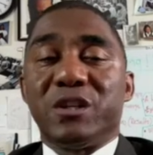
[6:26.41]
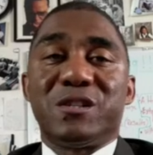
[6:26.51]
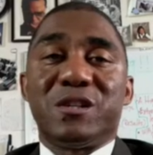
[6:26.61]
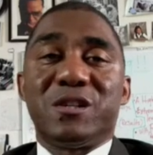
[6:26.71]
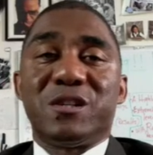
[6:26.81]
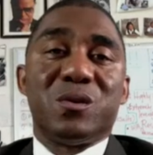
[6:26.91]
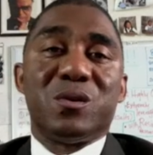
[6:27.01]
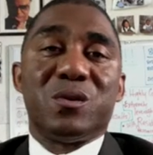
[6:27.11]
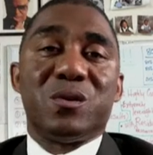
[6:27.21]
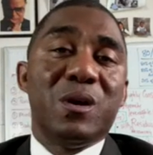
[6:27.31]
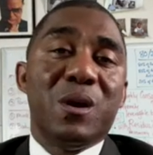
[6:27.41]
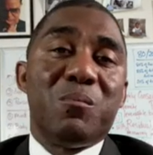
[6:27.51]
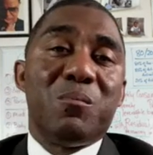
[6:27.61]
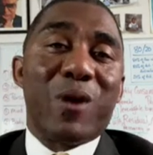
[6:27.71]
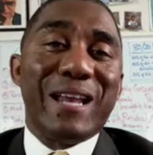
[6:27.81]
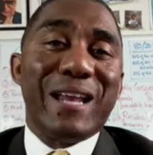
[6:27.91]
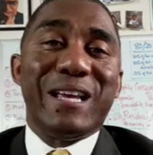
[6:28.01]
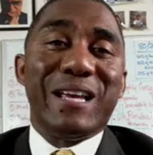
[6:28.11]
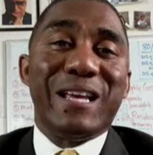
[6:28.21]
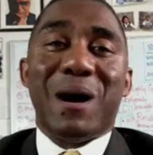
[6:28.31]
and Sister
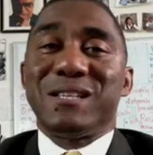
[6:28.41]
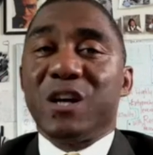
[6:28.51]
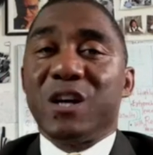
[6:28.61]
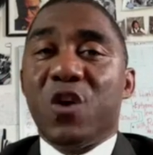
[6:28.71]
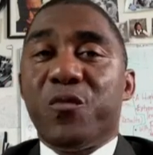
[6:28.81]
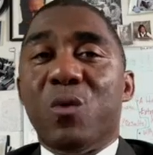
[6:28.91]
Brandy and myself.